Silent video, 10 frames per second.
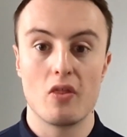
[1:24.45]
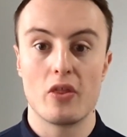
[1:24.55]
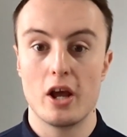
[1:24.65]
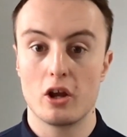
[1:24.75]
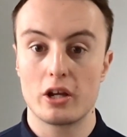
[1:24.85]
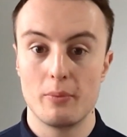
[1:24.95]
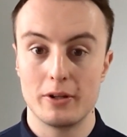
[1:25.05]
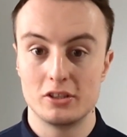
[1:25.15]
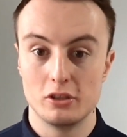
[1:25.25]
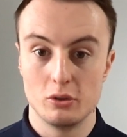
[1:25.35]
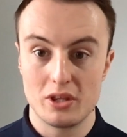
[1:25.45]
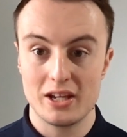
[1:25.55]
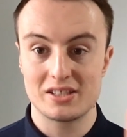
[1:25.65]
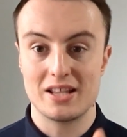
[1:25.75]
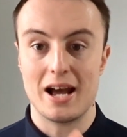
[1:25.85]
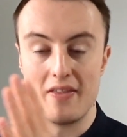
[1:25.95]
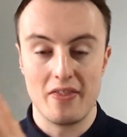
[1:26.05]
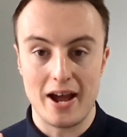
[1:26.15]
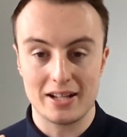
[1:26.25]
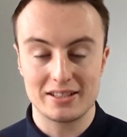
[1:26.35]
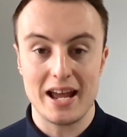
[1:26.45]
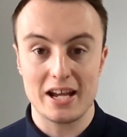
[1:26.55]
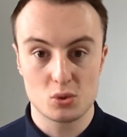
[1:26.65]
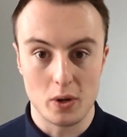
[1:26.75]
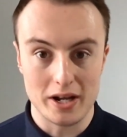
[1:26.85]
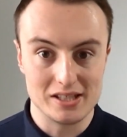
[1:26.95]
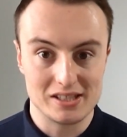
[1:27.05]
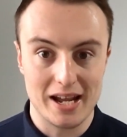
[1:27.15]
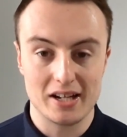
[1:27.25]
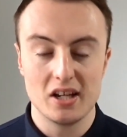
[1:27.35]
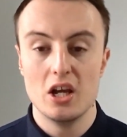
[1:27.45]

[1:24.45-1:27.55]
They are looking to do this, that, and that, X, Y, and Z.